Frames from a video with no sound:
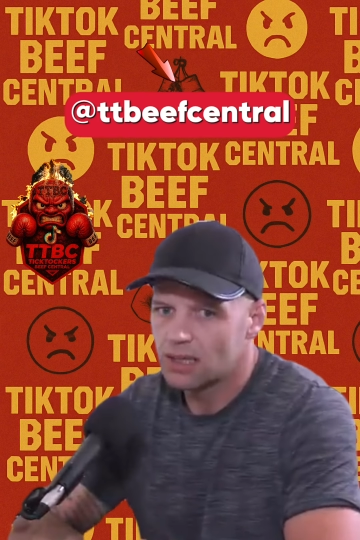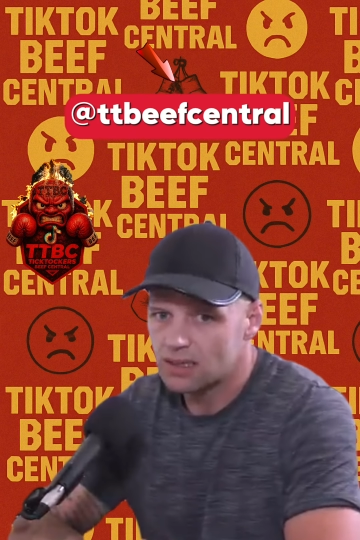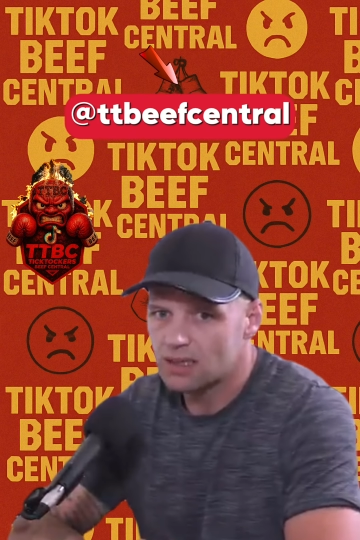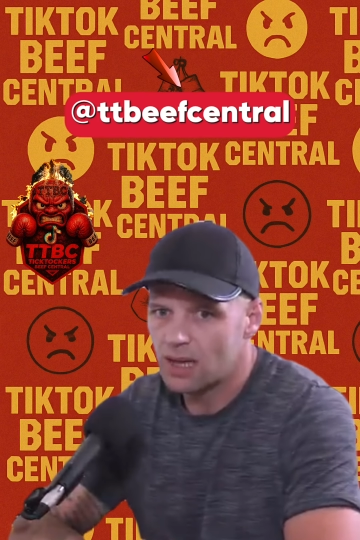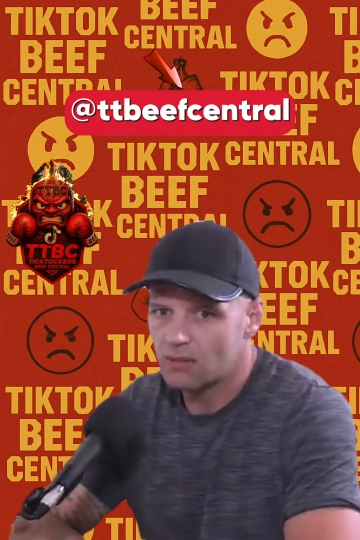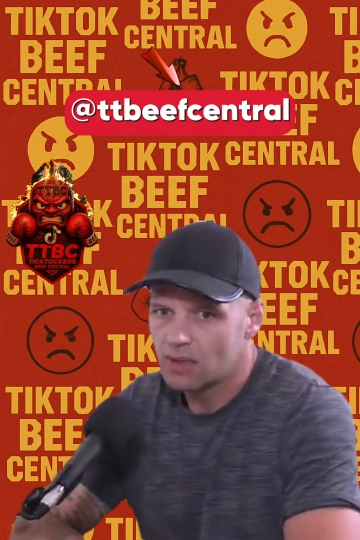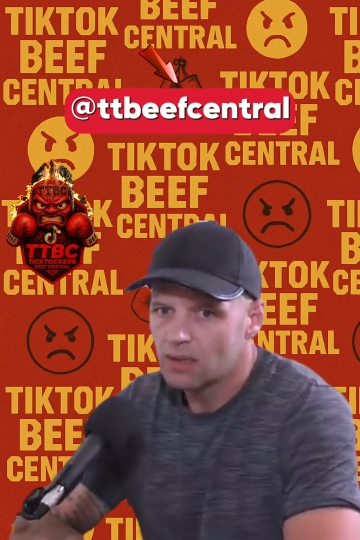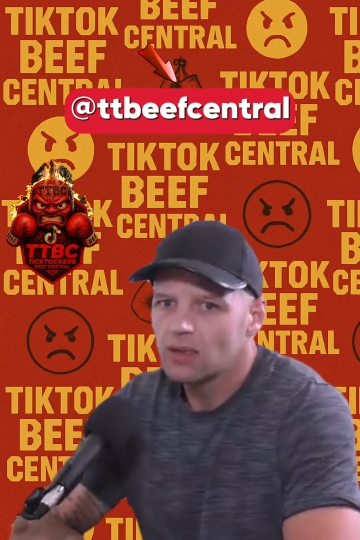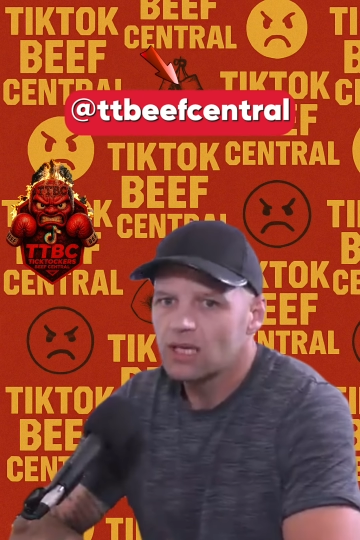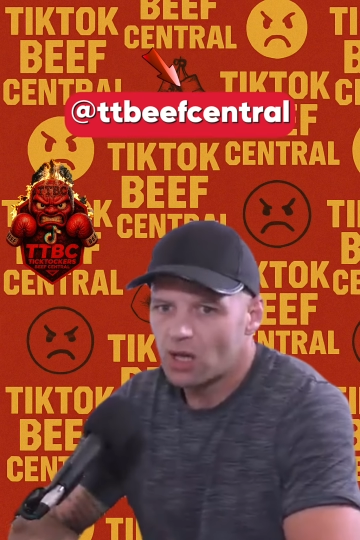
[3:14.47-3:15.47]
Next time
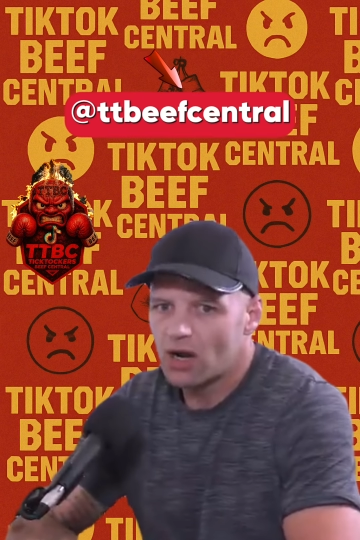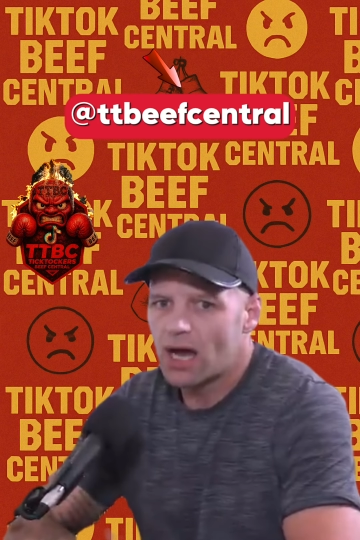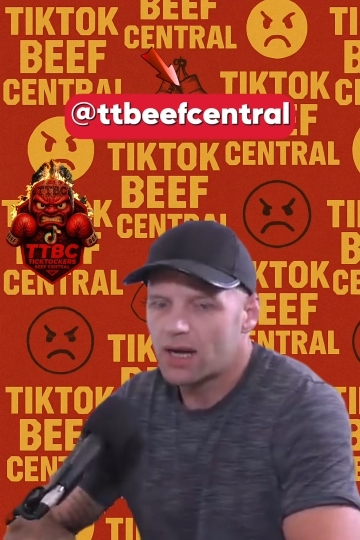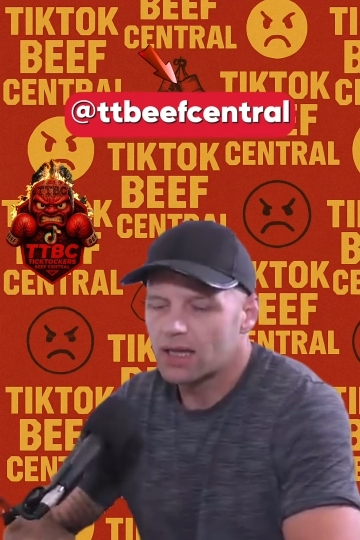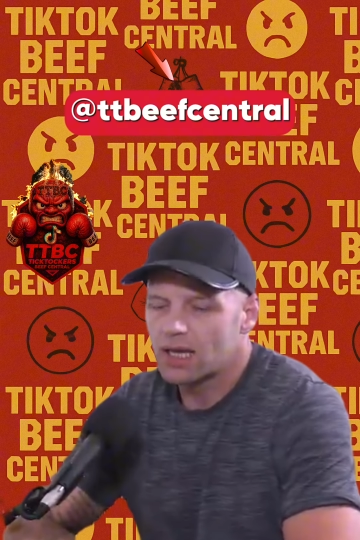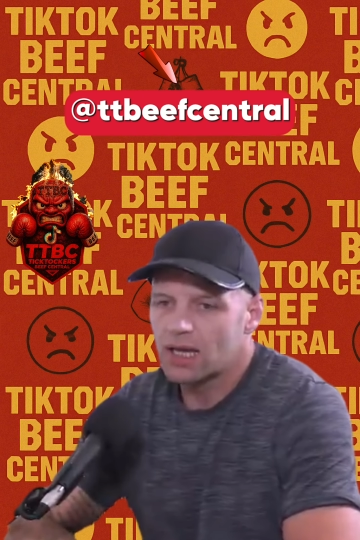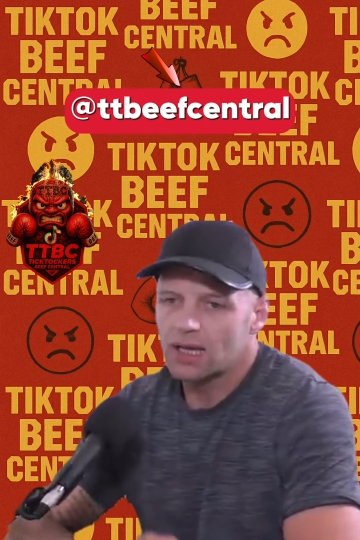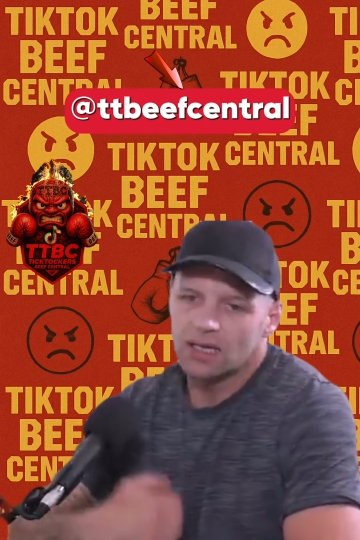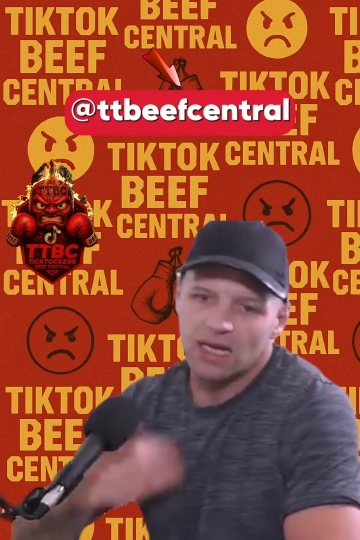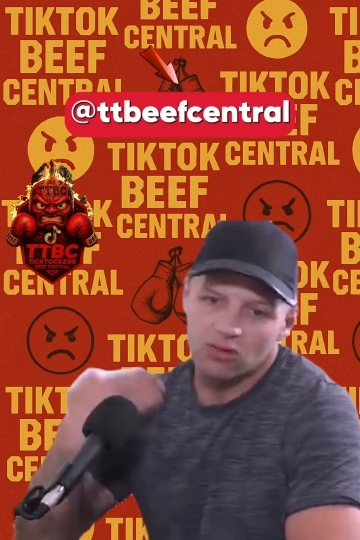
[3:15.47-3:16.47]
he got out of
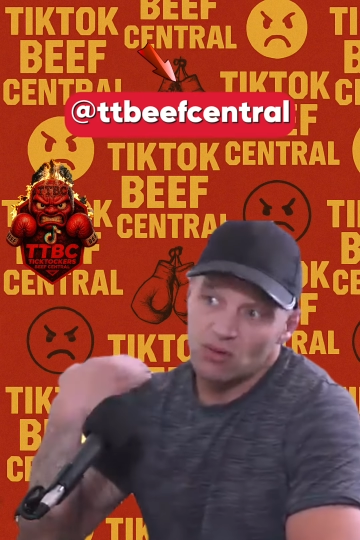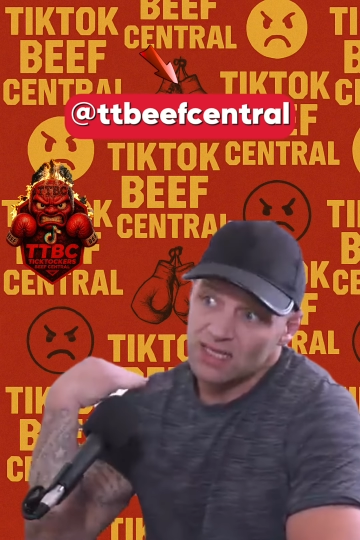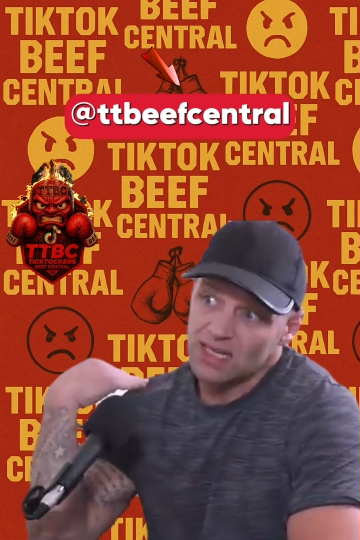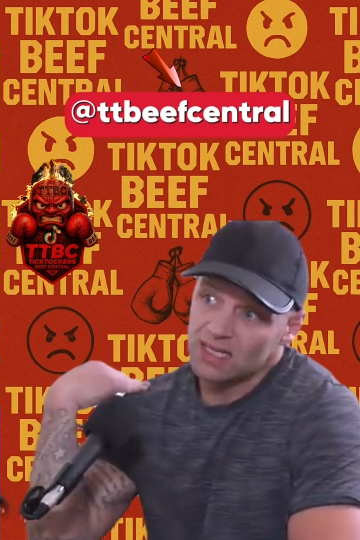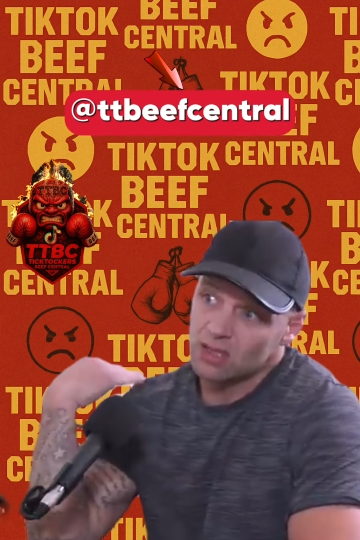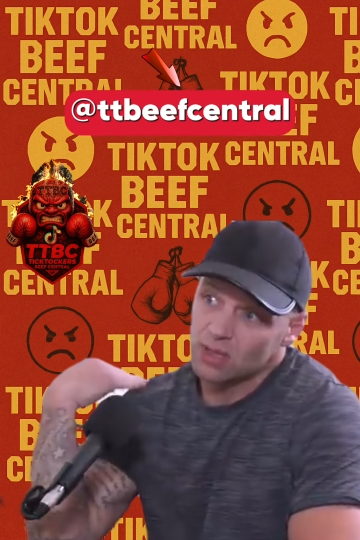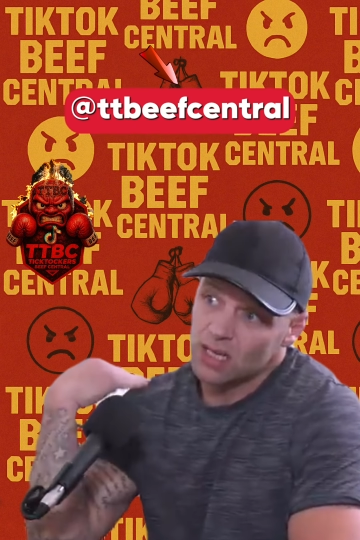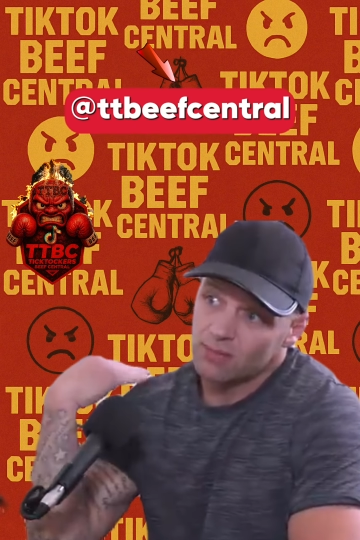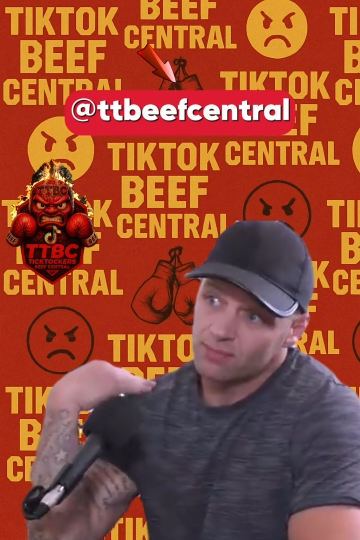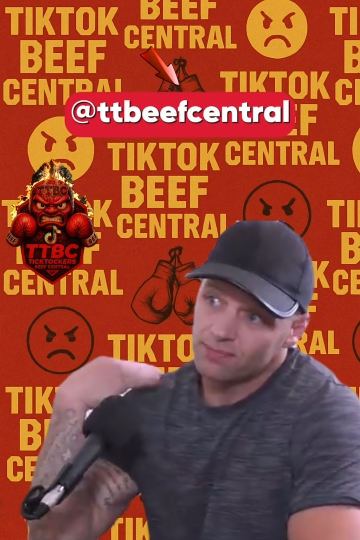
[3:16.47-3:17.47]
there, he had red hair to
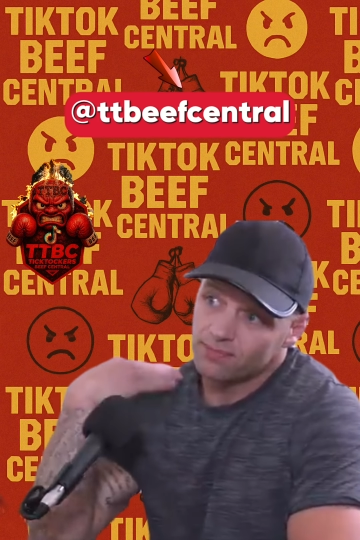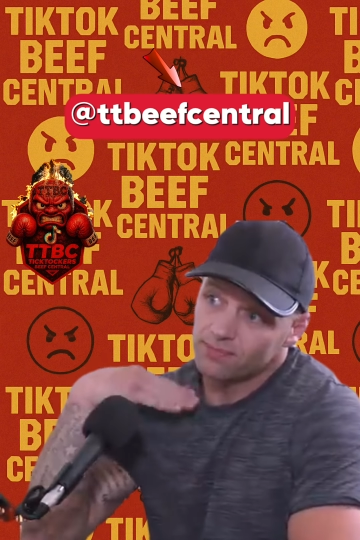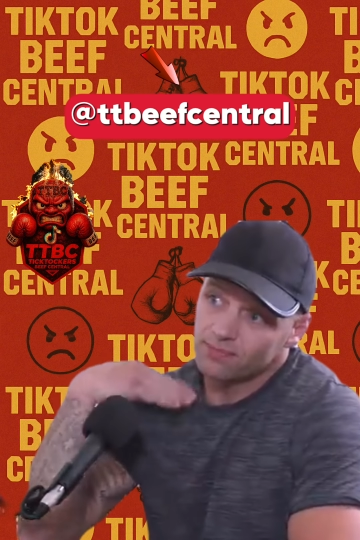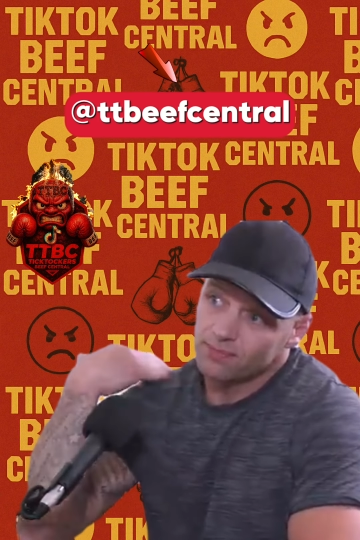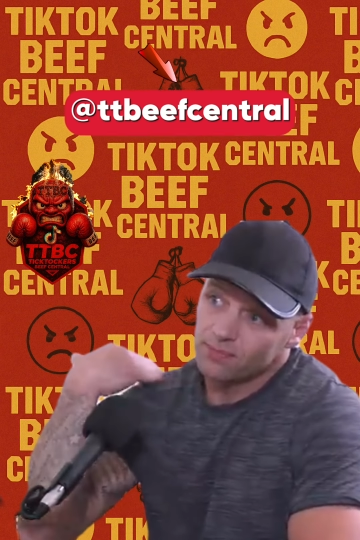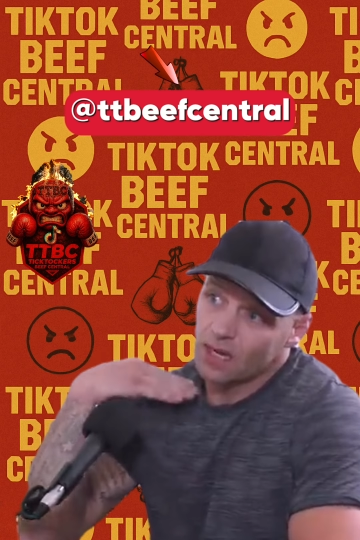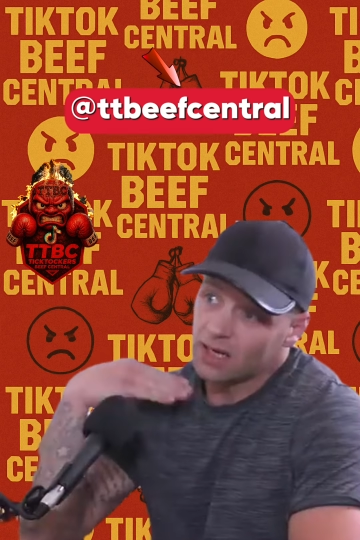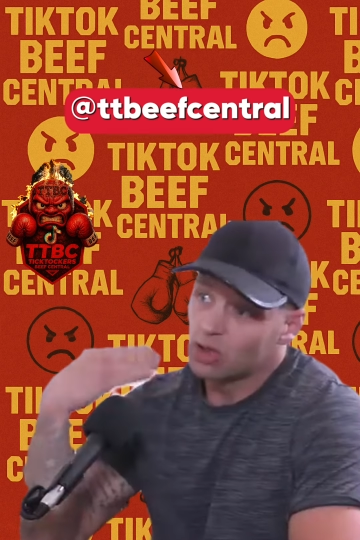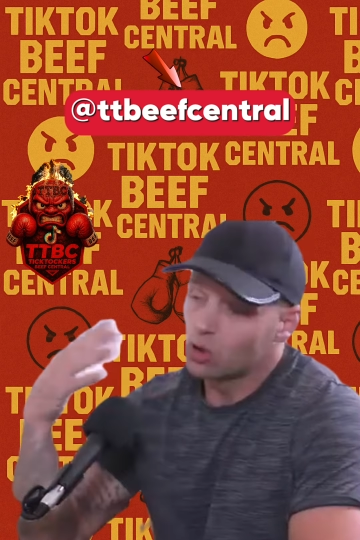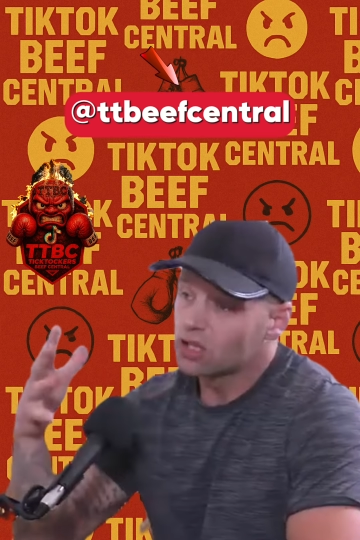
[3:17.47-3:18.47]
ear,
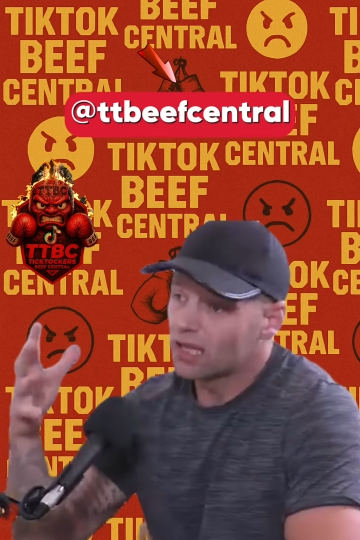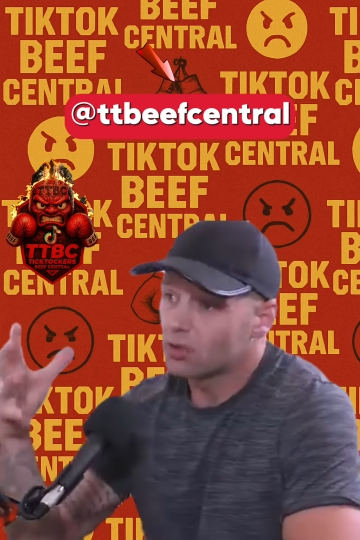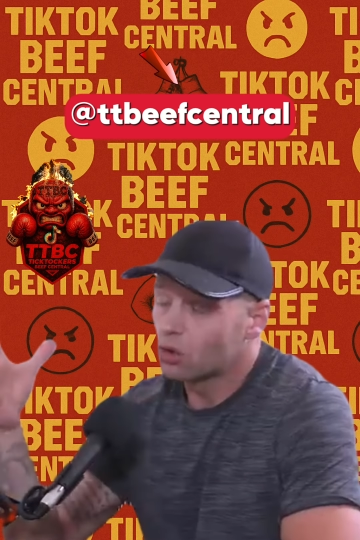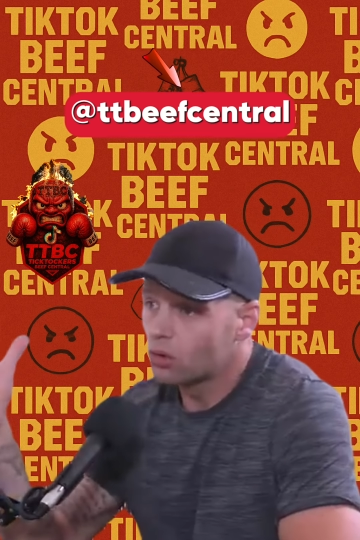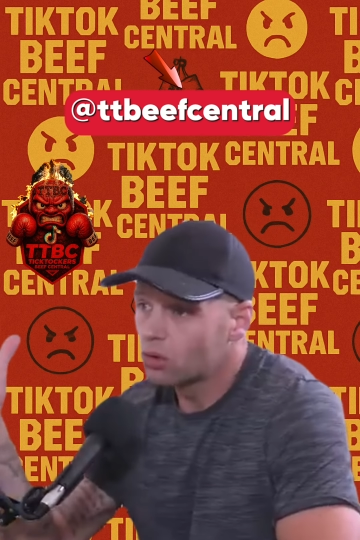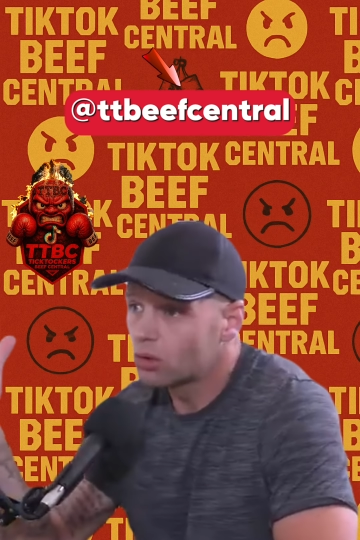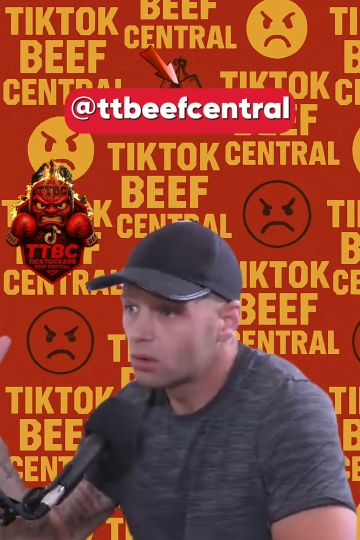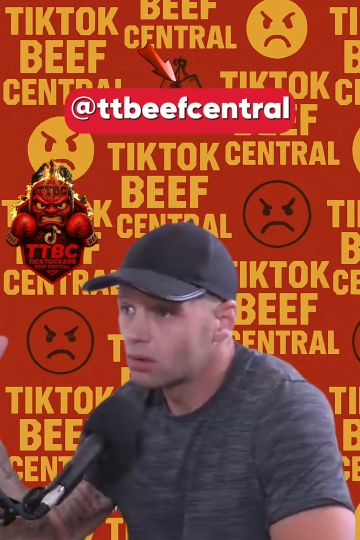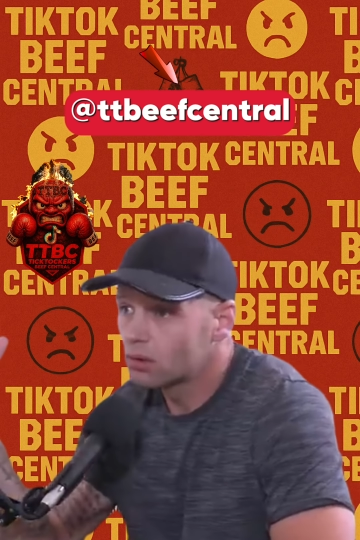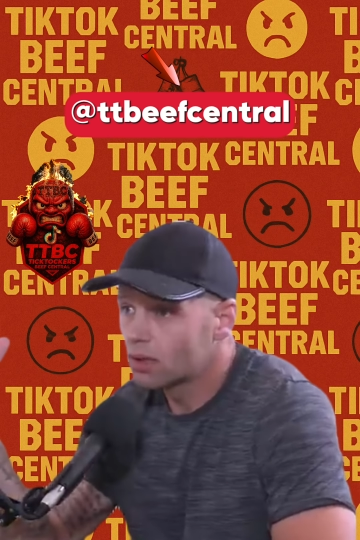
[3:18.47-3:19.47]
and he looked like the Hulk.